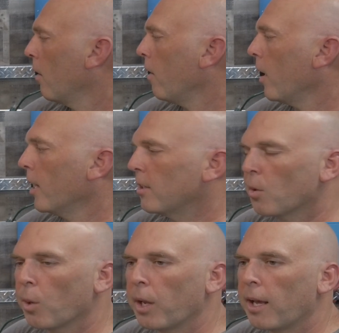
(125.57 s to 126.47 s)
The
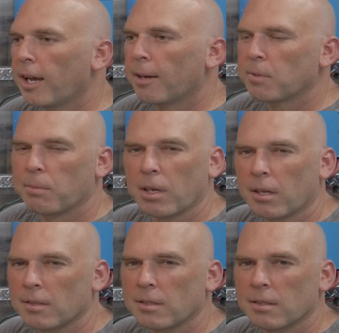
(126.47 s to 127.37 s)
Android app, to be
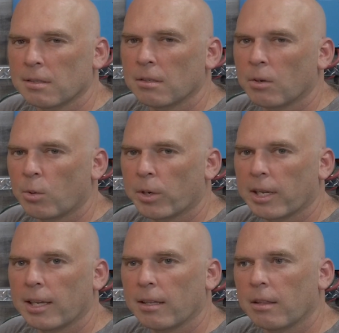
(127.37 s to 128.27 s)
honest, is a little
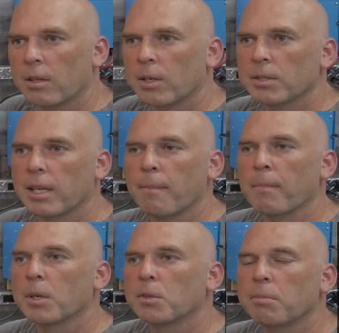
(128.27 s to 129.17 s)
quirky, and there is a
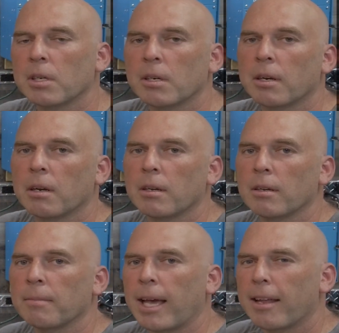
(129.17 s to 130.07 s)
much better
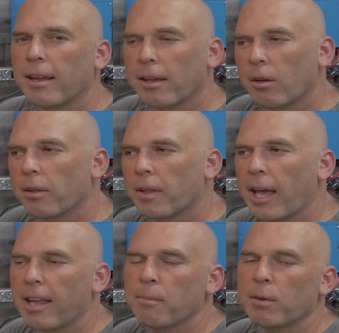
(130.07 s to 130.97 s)
um, ad, I call it the
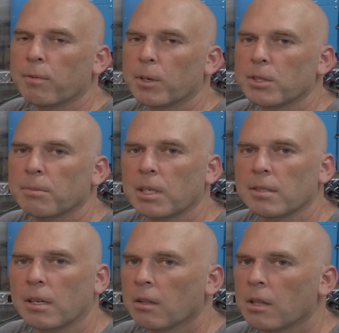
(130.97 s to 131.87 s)
admin version
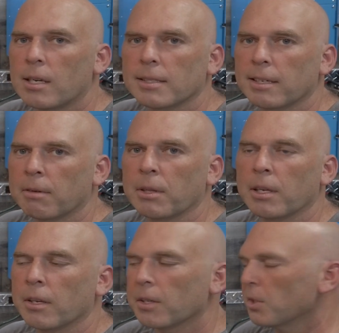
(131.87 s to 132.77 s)
because it unlocks
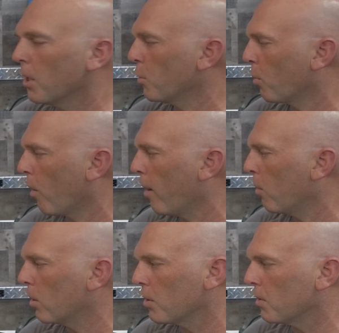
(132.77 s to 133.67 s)
everything. You can change
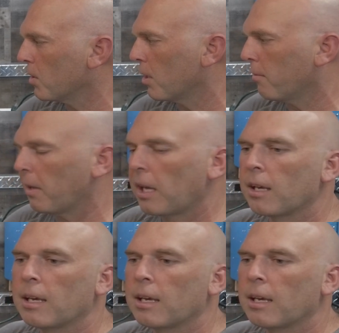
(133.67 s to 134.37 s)
parameters and stuff.